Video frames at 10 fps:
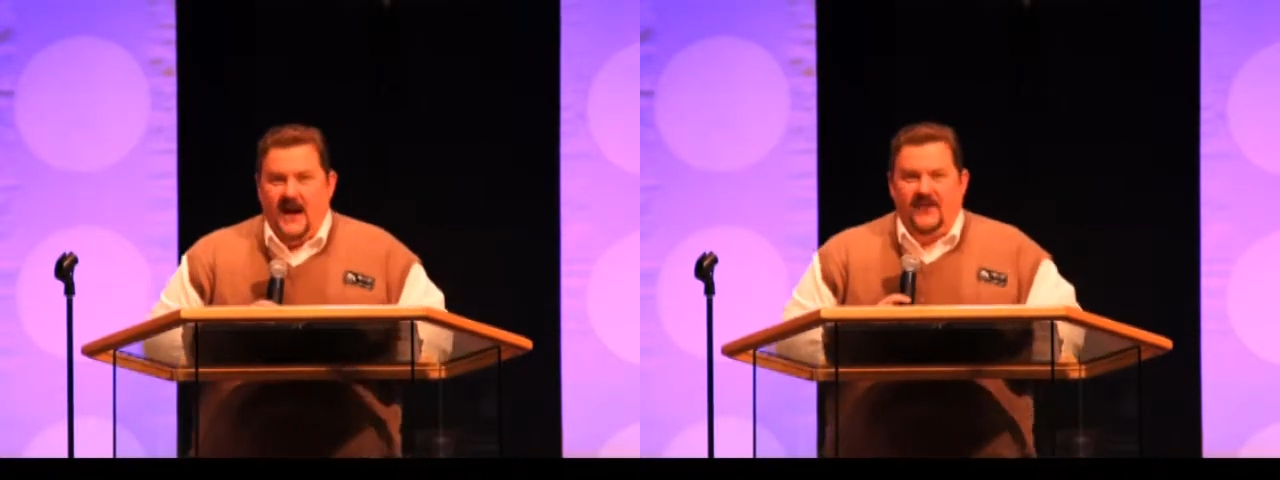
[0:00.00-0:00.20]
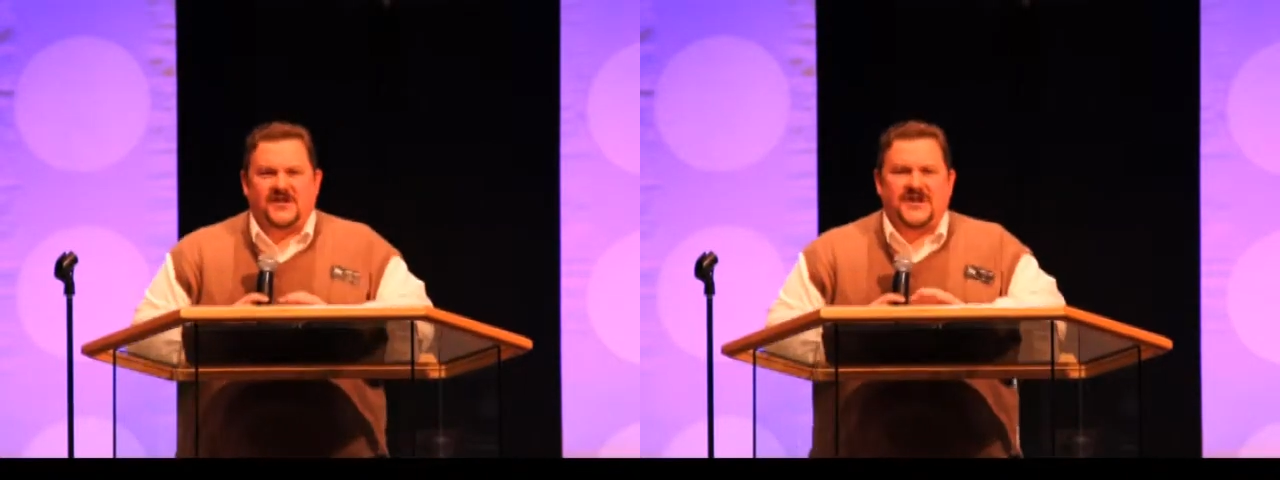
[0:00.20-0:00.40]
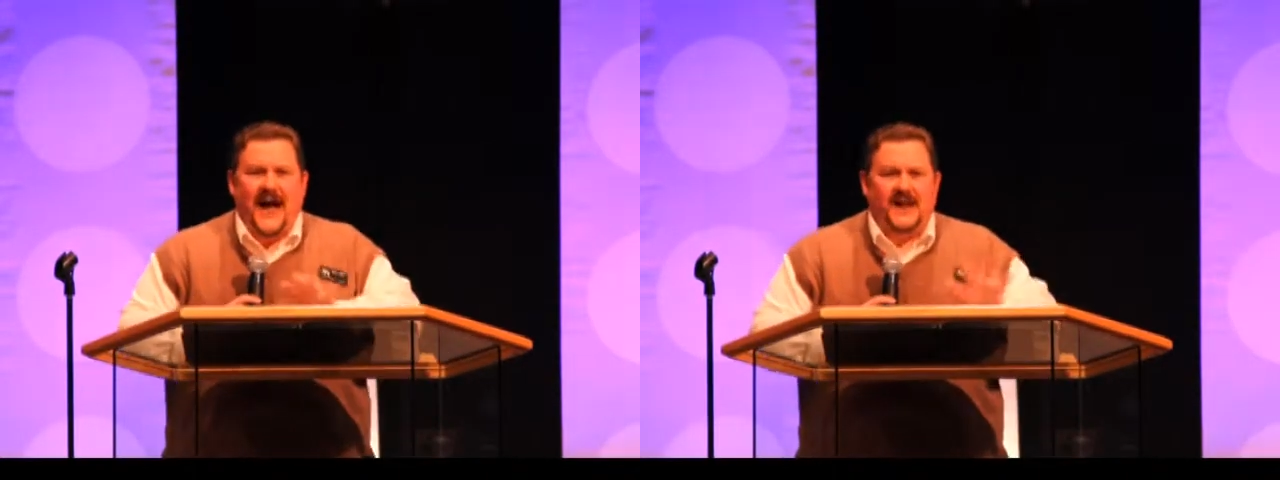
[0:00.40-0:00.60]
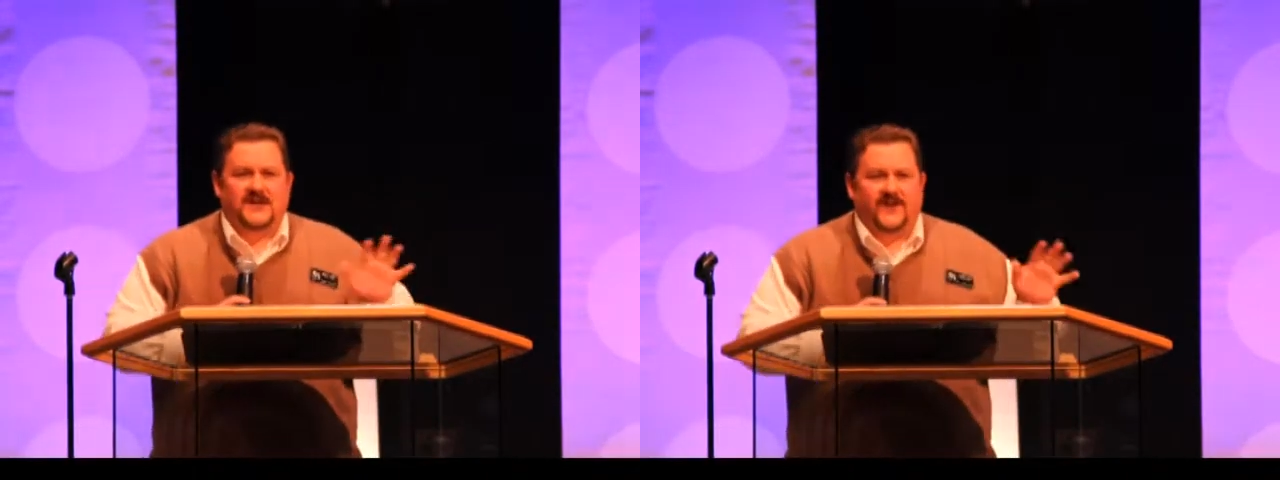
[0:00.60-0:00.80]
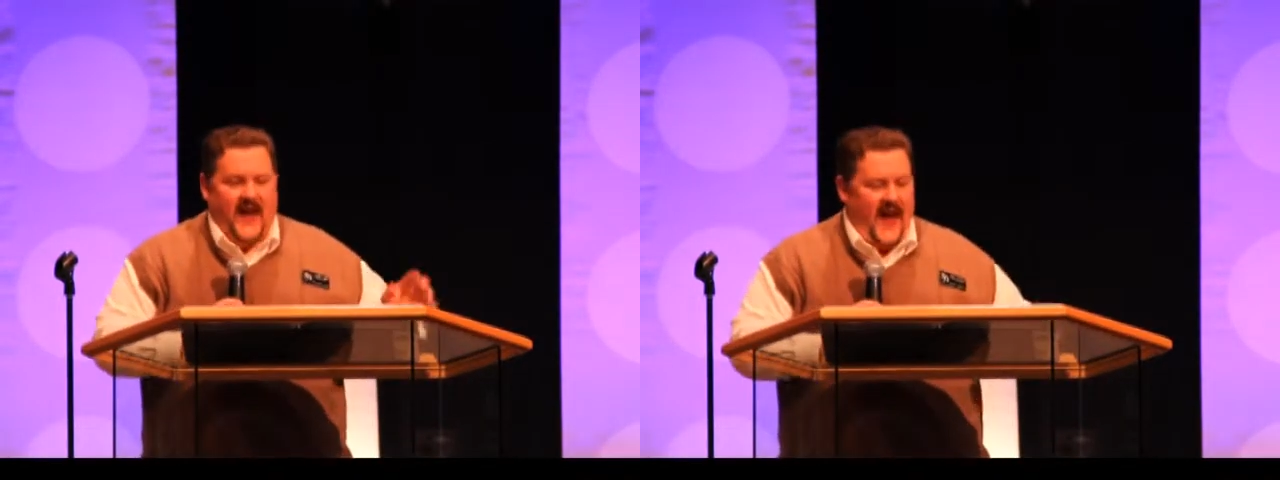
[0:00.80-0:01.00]
and the
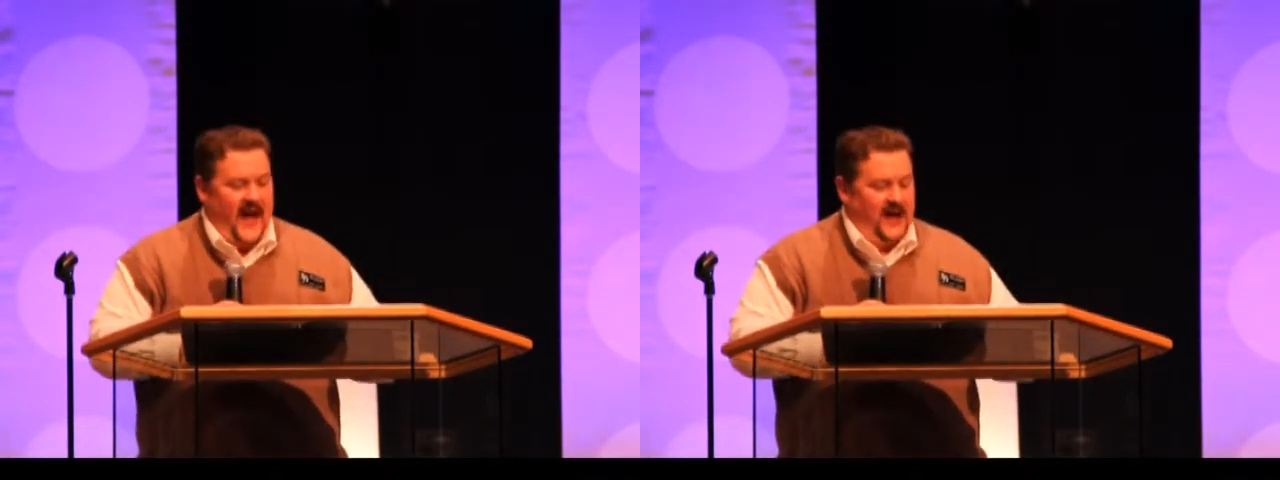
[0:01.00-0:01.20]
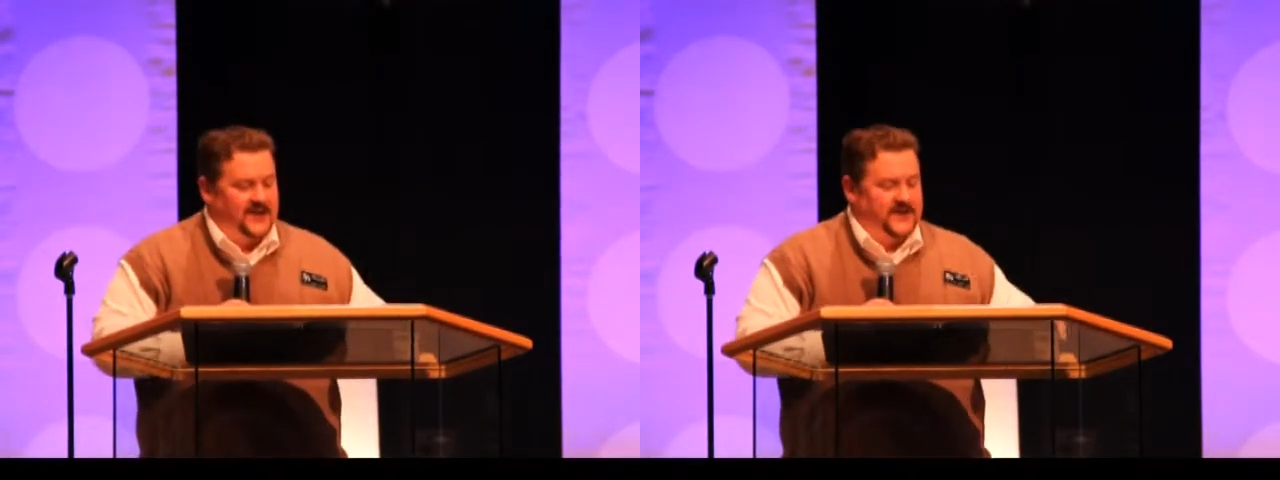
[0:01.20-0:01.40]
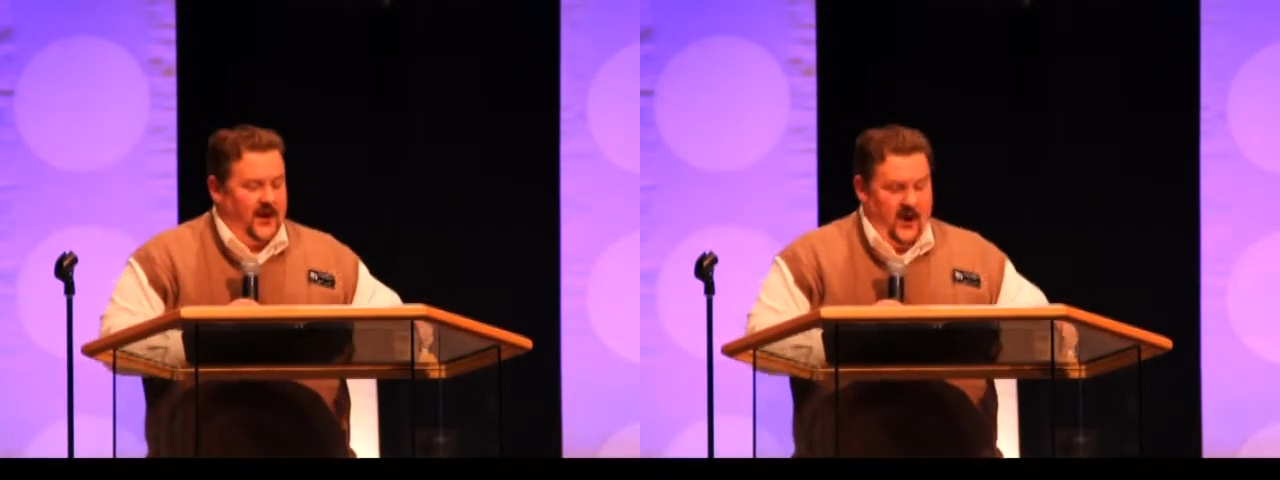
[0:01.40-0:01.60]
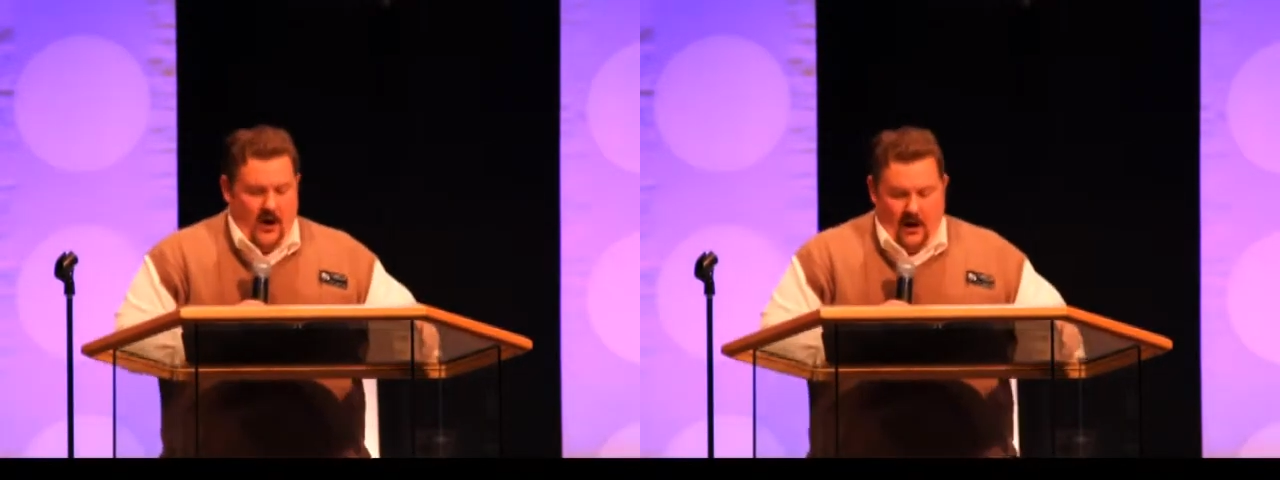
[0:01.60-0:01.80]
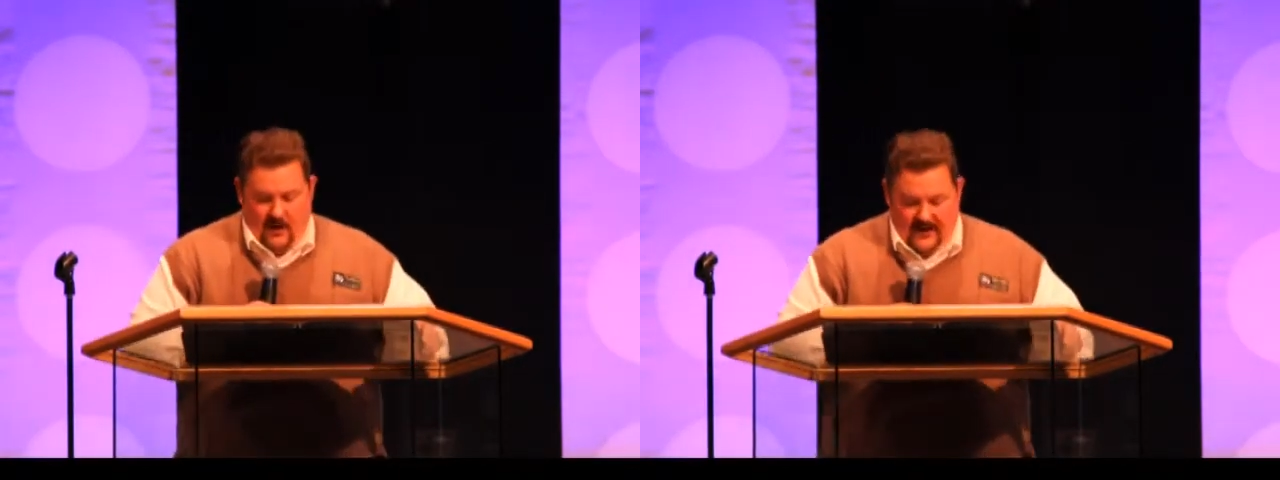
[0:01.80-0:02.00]
signs of chaos
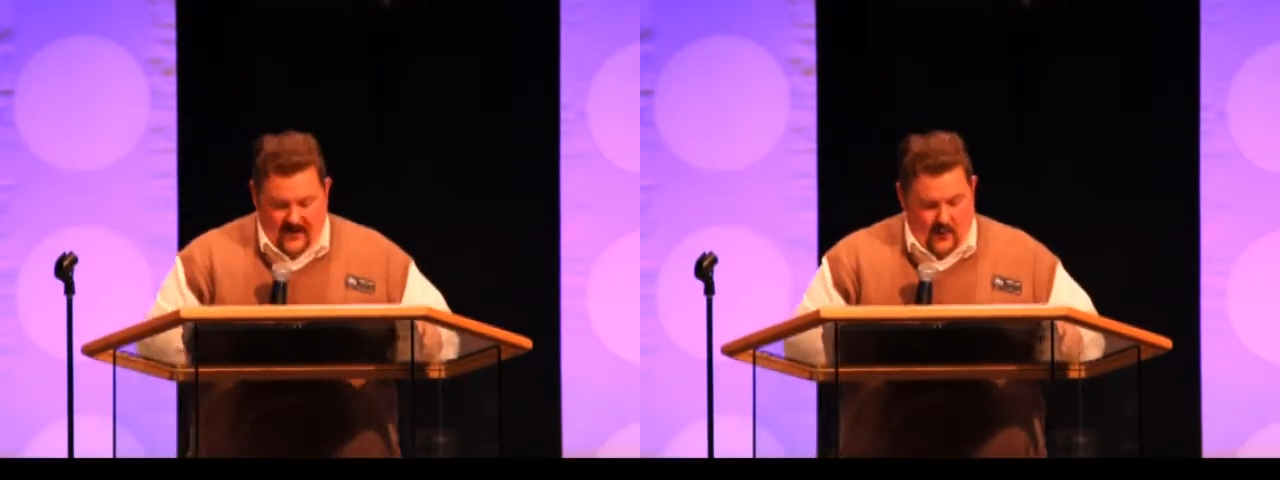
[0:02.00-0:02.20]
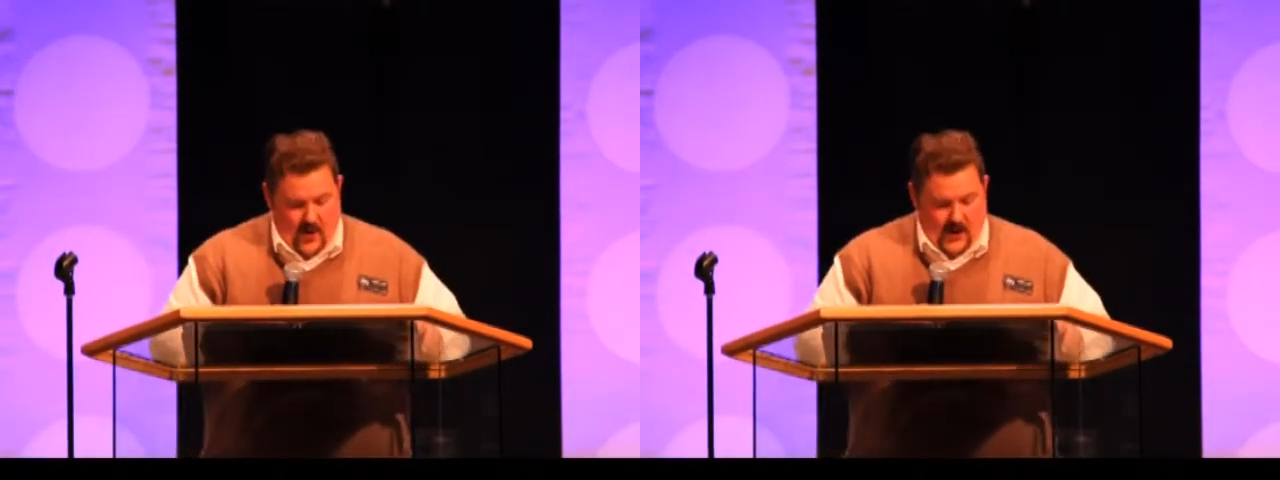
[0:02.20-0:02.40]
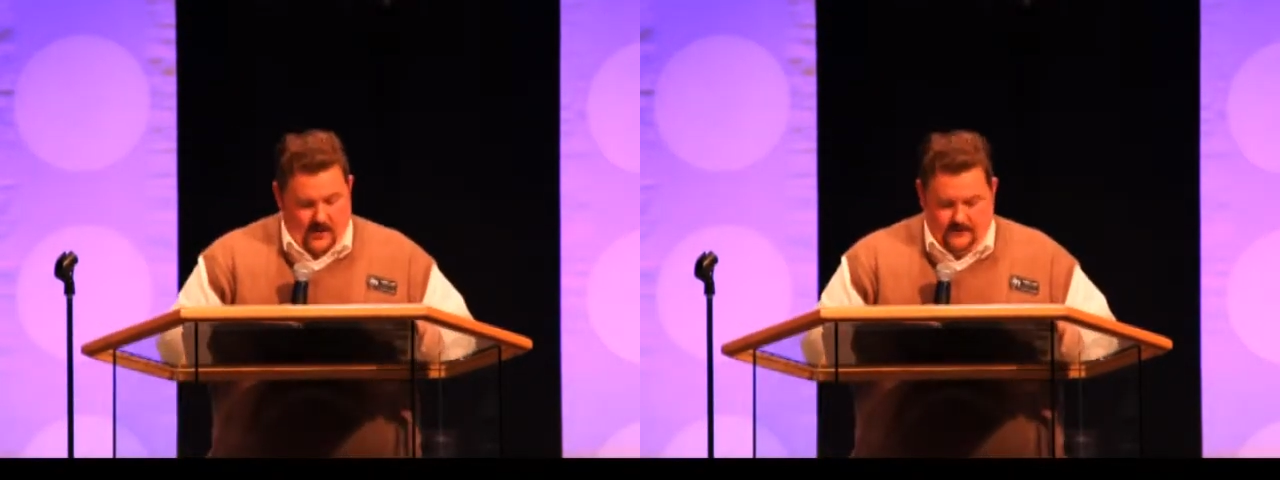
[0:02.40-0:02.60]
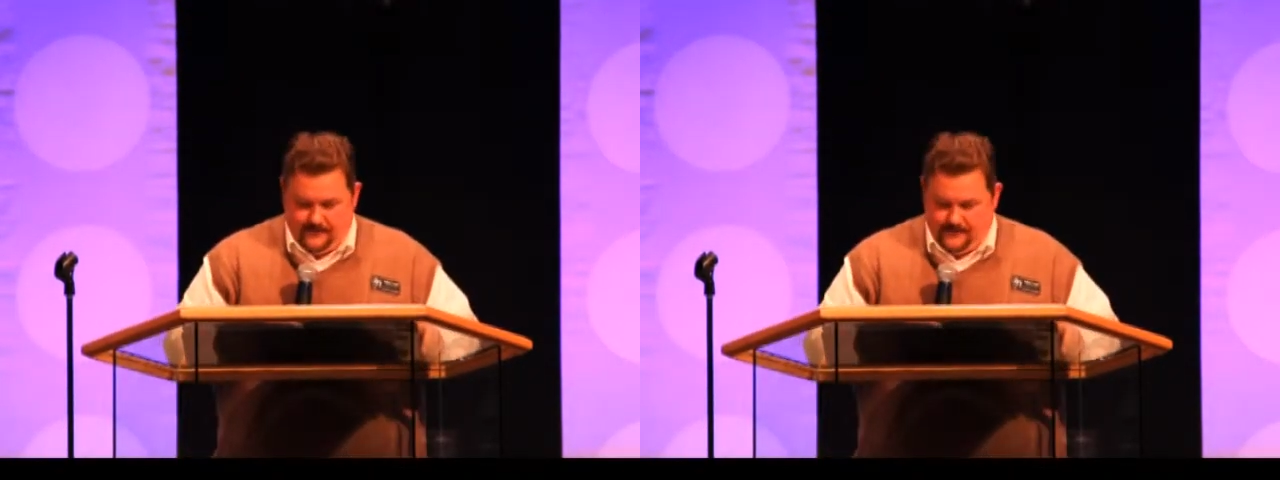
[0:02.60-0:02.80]
are everywhere.